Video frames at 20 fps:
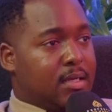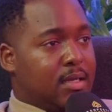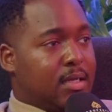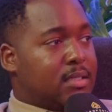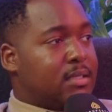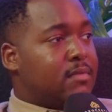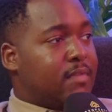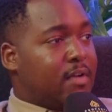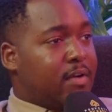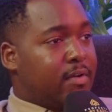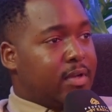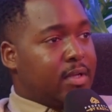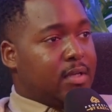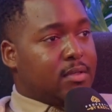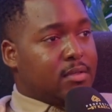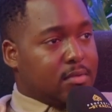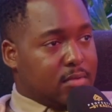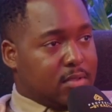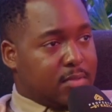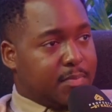That's a very
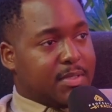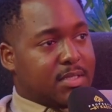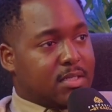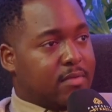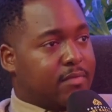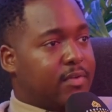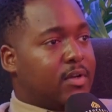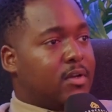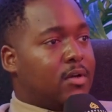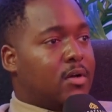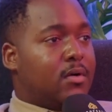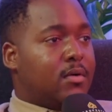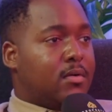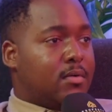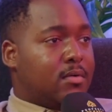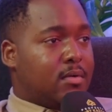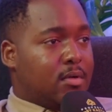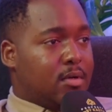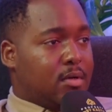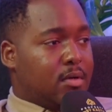specific goal.
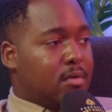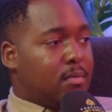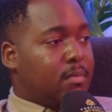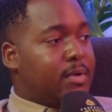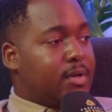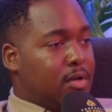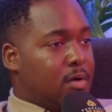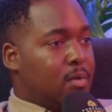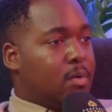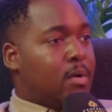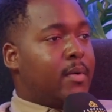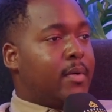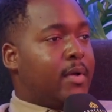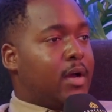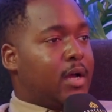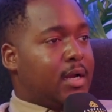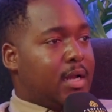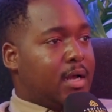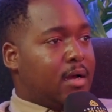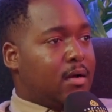We know where we
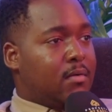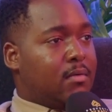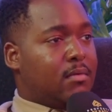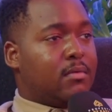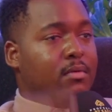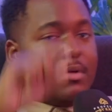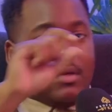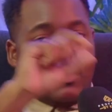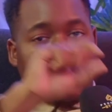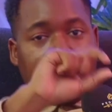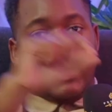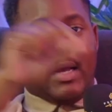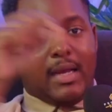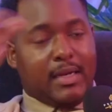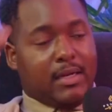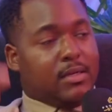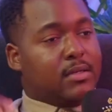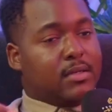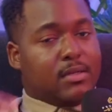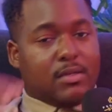are now,
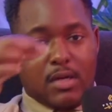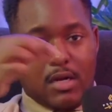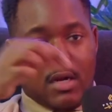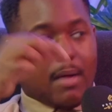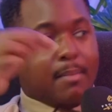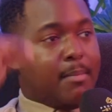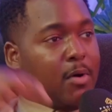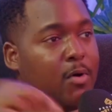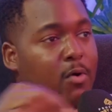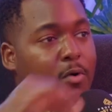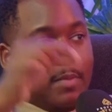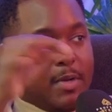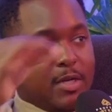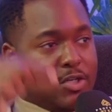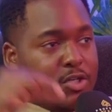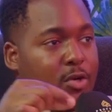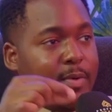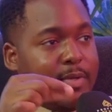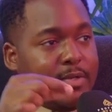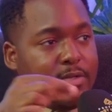and the number will be
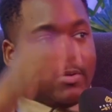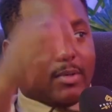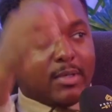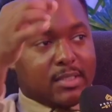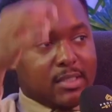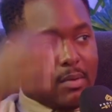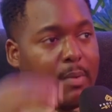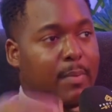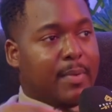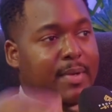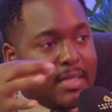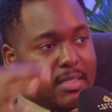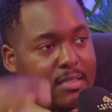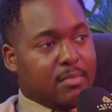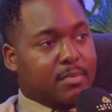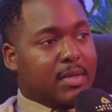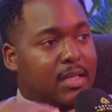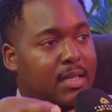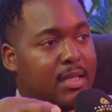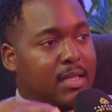showing to us like what we need to
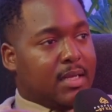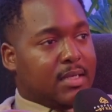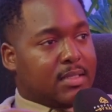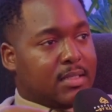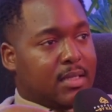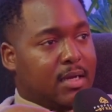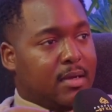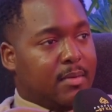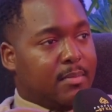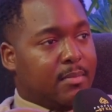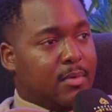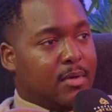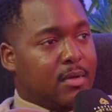be in a year's time.